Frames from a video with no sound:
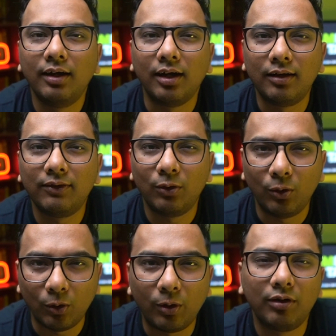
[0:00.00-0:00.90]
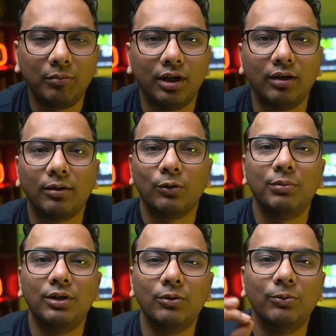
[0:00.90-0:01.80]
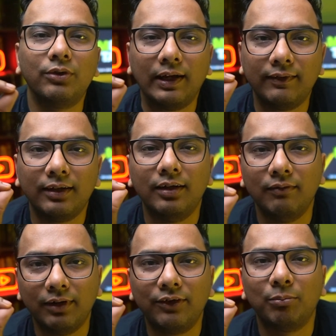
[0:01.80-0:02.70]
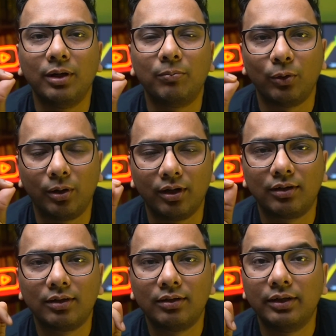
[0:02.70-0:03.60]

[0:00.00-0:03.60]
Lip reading: It is not meant to be used as an investment product.